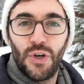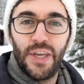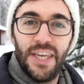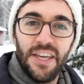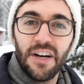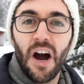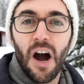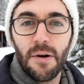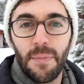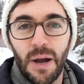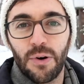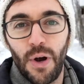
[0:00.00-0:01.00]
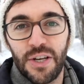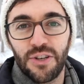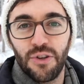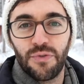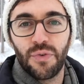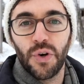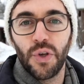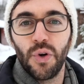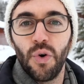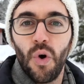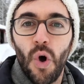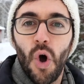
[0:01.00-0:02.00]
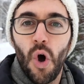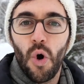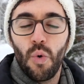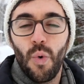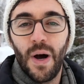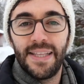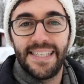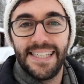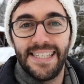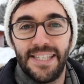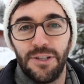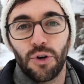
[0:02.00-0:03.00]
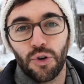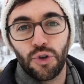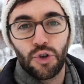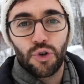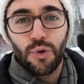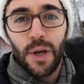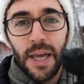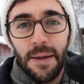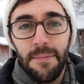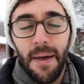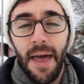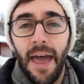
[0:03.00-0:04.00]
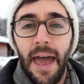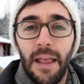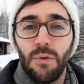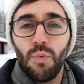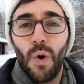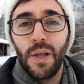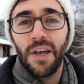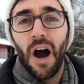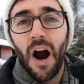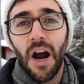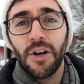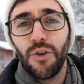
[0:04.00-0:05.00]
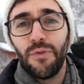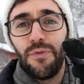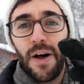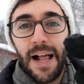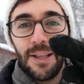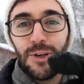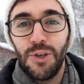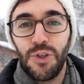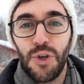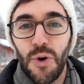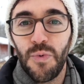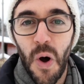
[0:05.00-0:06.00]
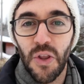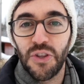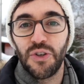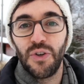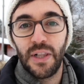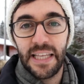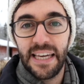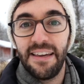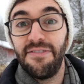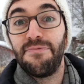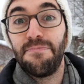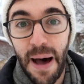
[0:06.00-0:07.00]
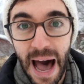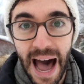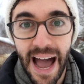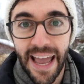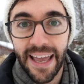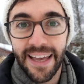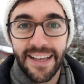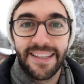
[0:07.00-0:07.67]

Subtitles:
So here are my questions for you. What is your dream and what are the values you want to live by?